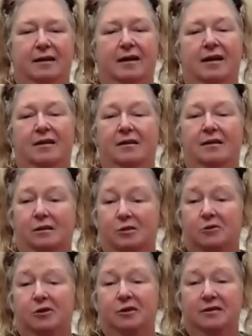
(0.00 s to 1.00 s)
It is
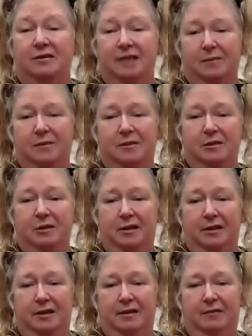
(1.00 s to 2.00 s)
closer to sixth
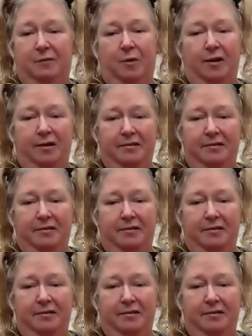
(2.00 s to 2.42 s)
position than fourth.